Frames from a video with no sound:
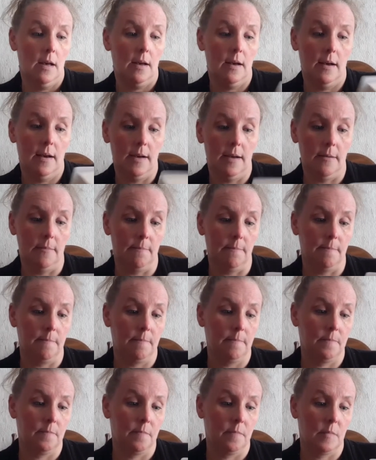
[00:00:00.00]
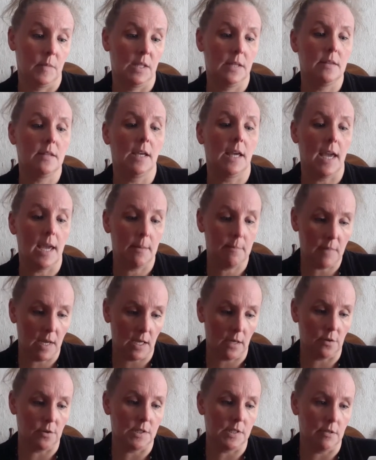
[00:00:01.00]
The Game
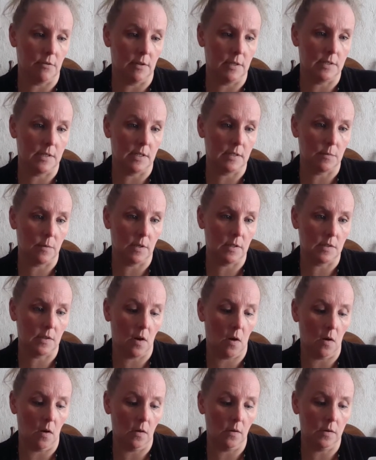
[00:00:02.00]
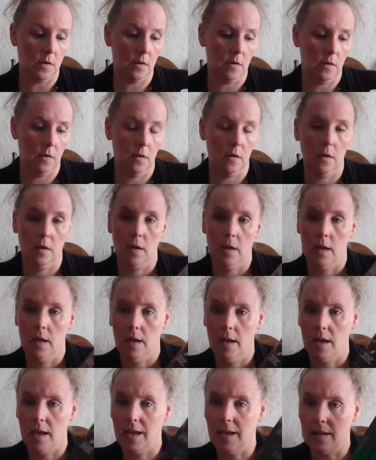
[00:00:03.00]
Maker series, that's what it's called.
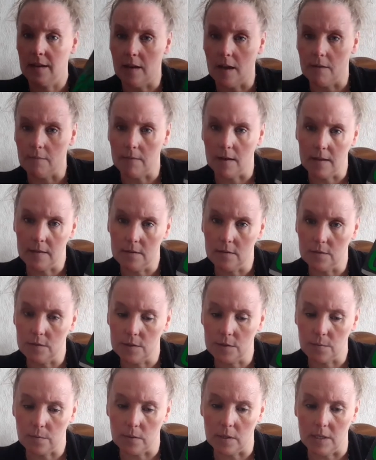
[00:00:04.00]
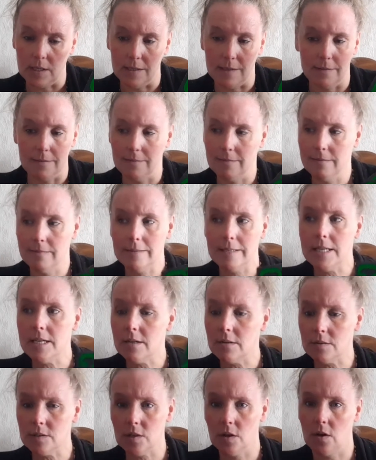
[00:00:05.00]
And I read those three
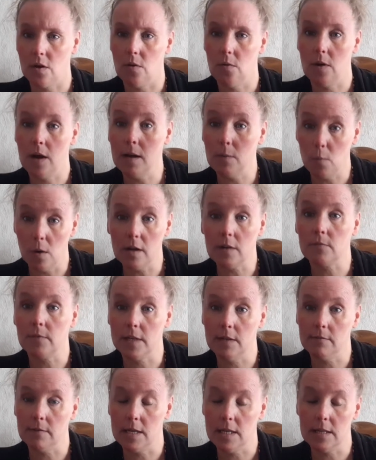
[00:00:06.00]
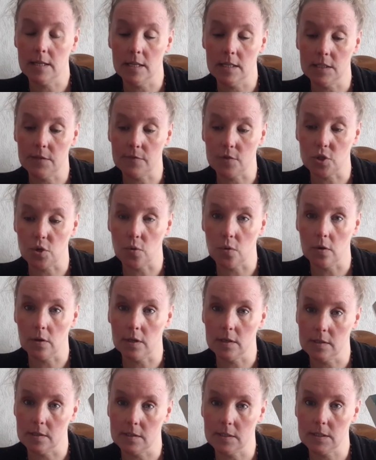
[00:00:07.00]
years ago. I want to reread these for sure
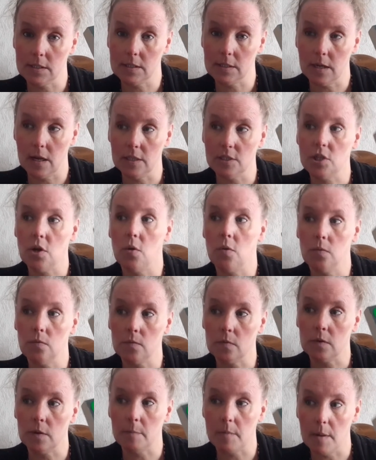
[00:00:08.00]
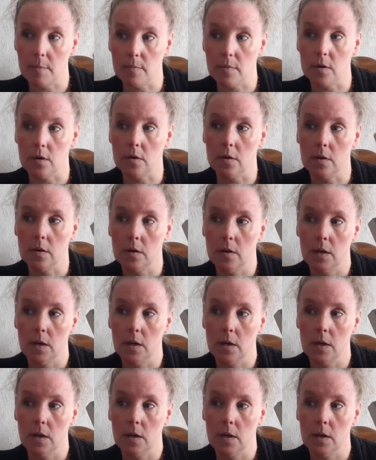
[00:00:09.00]
because I don't remember.